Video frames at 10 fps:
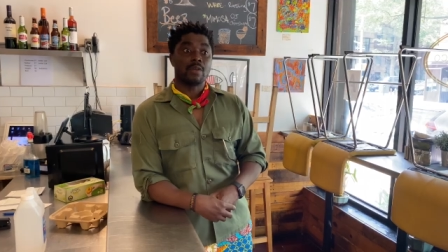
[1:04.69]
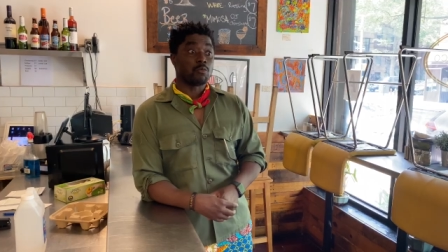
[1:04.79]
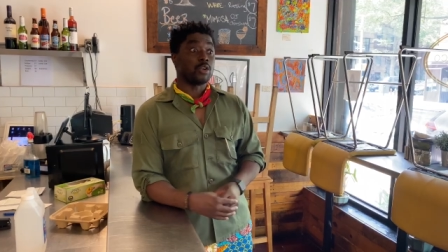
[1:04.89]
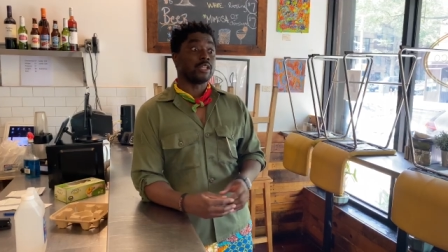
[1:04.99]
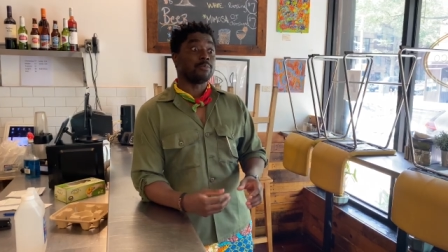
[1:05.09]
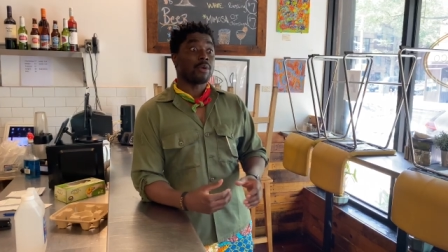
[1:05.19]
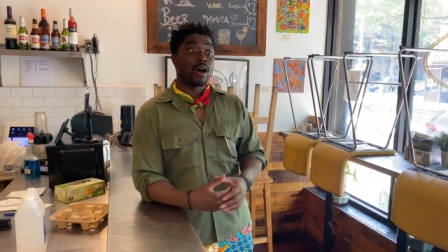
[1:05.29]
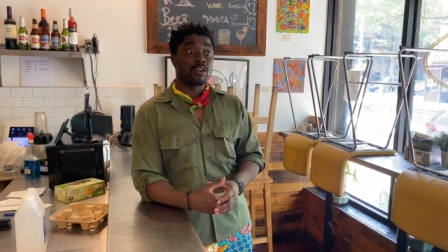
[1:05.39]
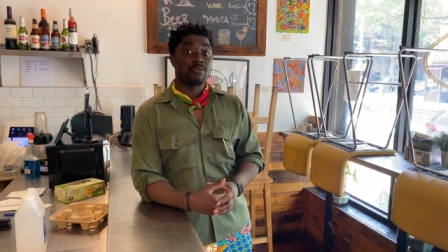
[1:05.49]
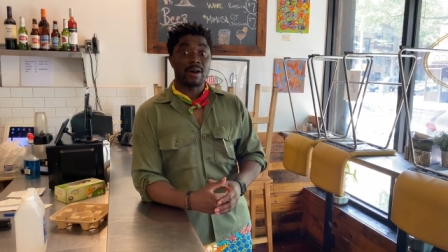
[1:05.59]
I'm really
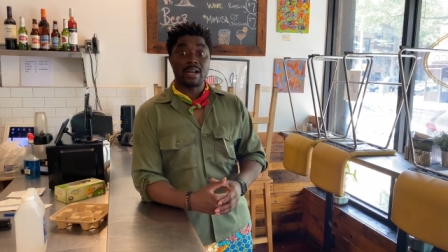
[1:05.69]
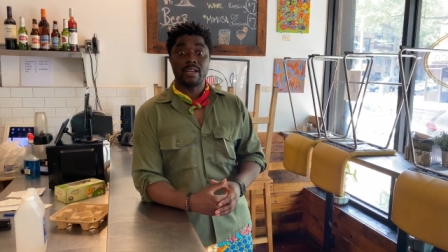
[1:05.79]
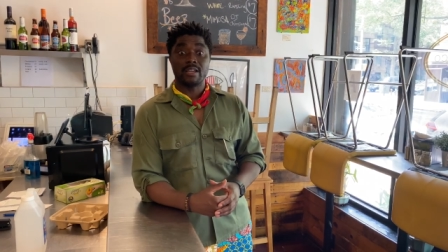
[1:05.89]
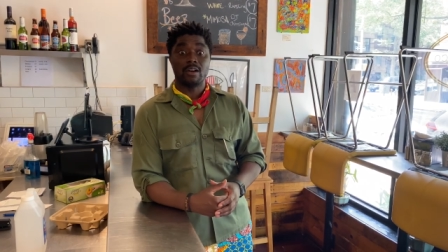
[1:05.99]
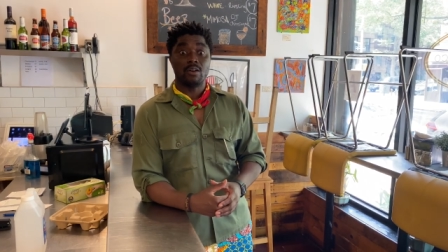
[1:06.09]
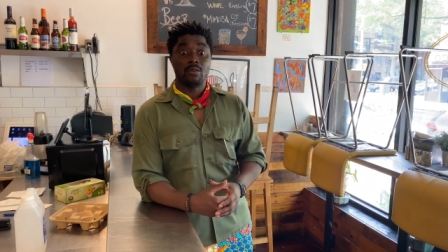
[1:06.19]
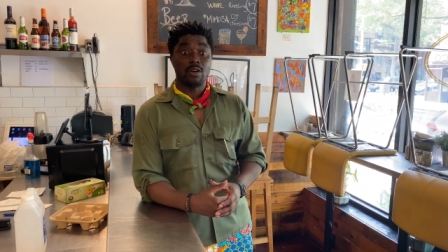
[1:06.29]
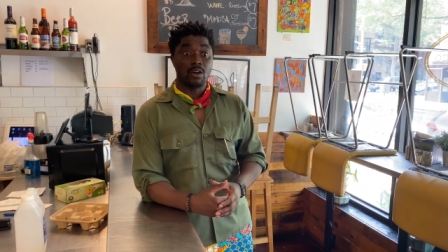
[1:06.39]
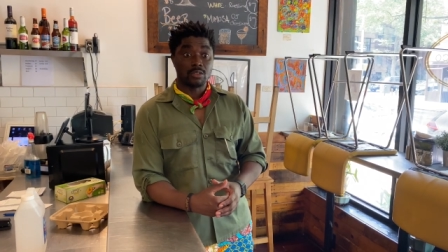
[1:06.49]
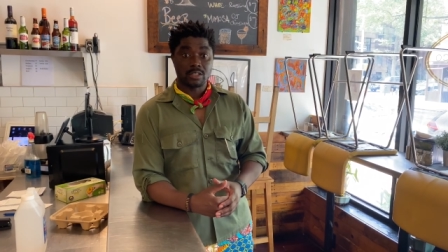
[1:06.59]
proud of my
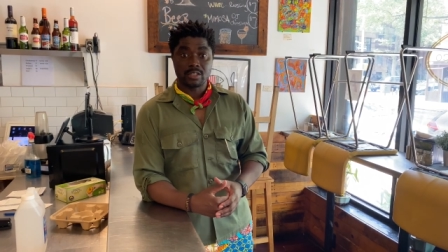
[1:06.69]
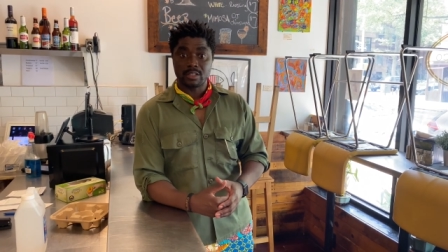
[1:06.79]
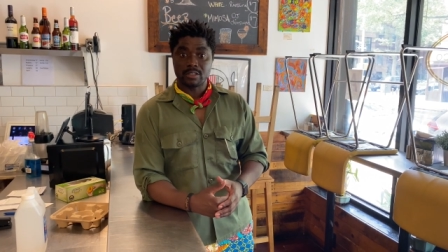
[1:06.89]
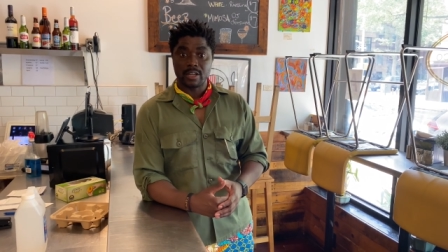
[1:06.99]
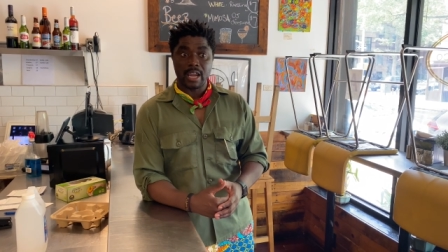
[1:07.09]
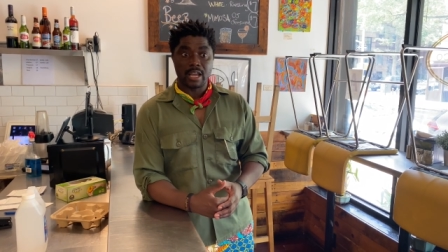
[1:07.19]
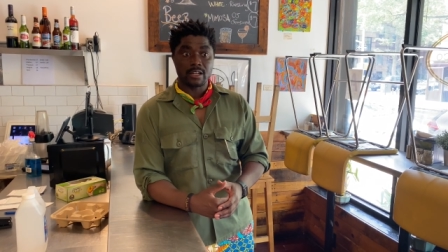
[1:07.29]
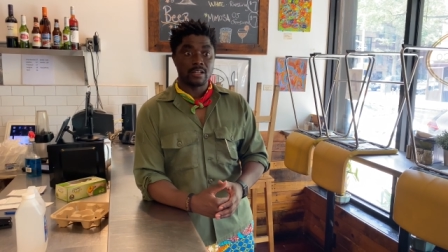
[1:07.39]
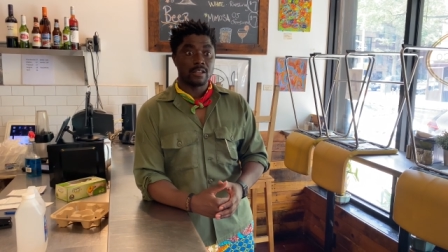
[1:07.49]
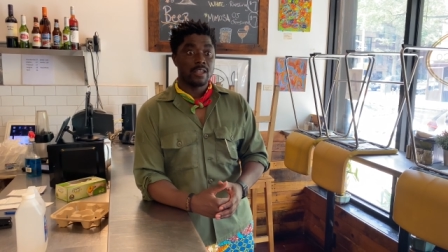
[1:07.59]
older sister,
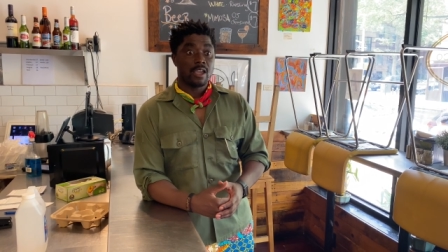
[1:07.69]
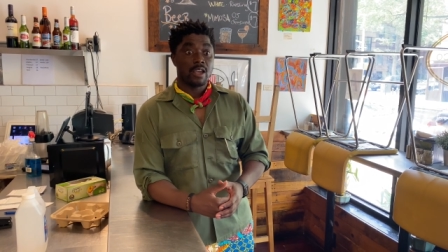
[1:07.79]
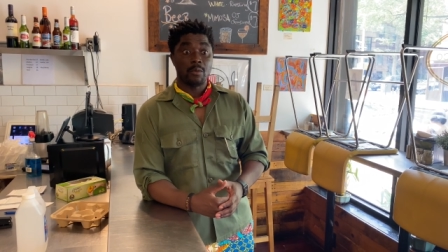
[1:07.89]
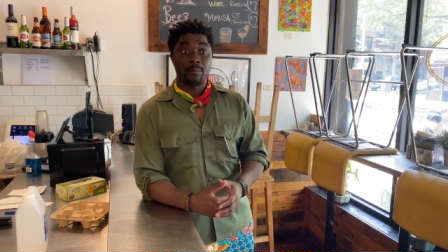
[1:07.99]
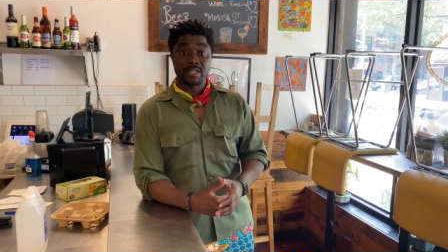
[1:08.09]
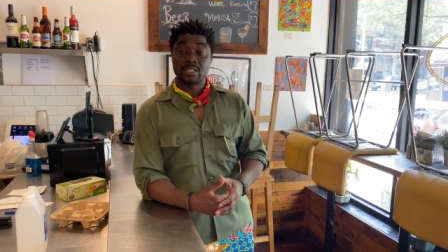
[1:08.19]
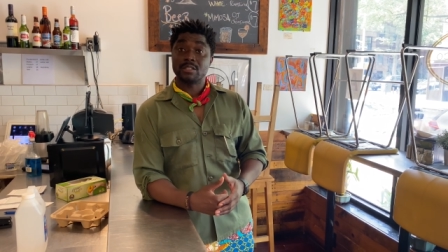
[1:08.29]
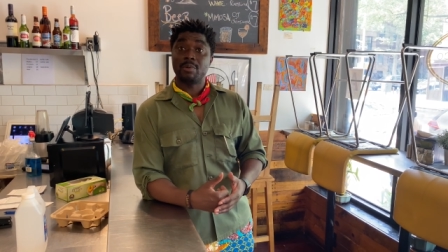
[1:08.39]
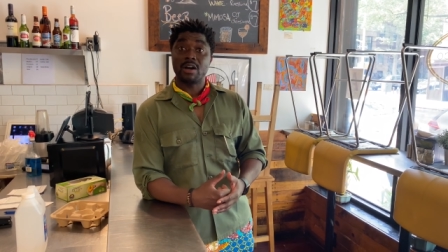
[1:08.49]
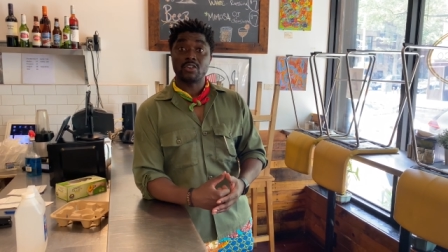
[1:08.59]
Anna, and a business
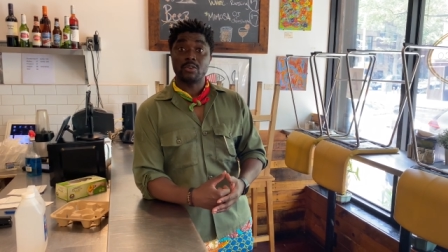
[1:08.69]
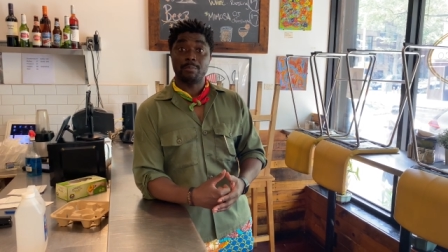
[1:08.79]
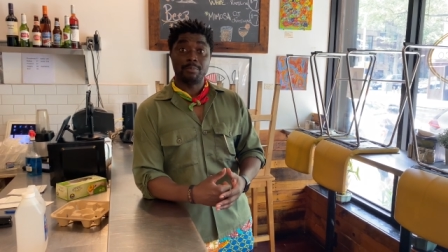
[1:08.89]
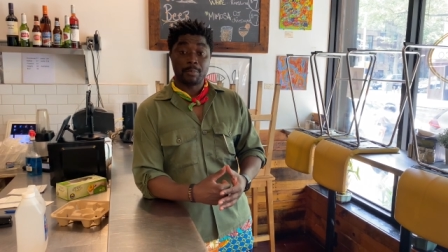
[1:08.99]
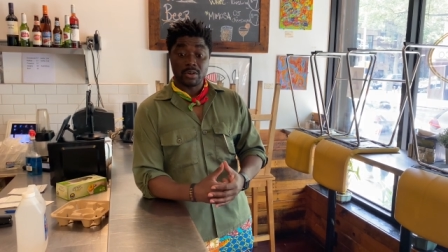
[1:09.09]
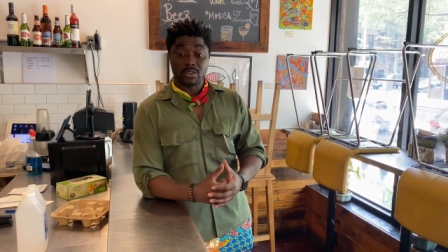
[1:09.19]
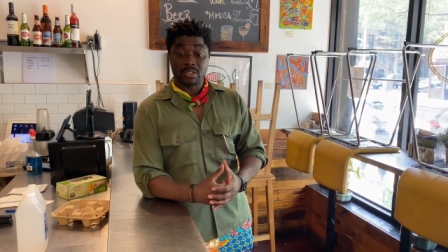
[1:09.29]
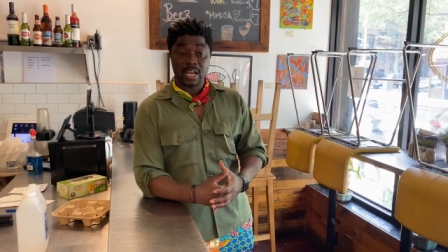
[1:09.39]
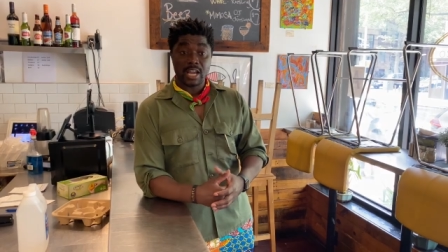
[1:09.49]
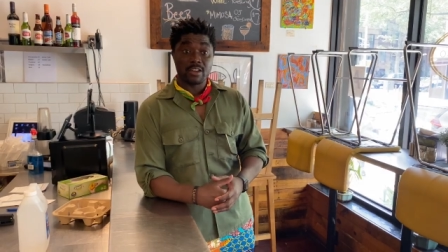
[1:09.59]
partner
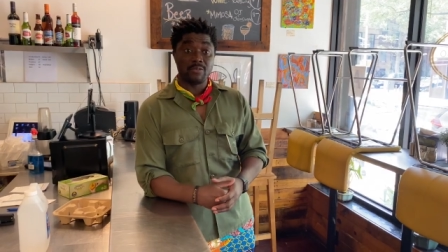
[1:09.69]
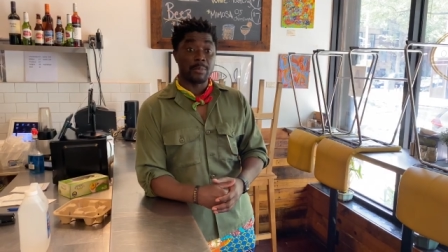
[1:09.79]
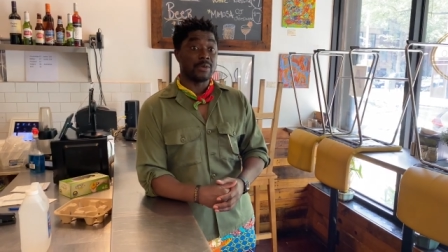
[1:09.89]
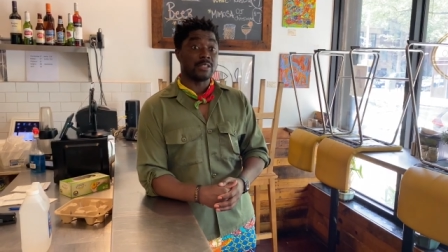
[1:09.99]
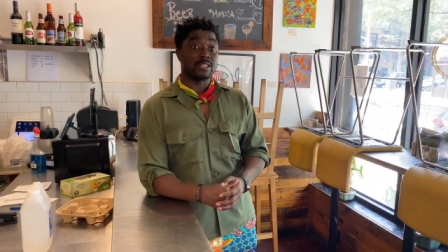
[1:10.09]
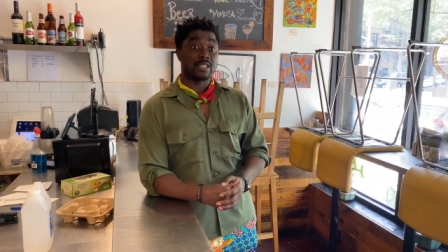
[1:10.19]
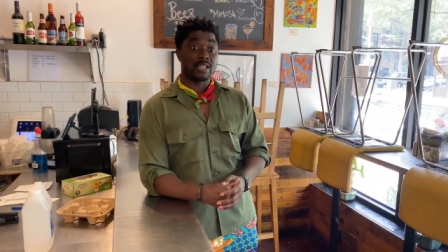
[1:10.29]
Tanya, for putting this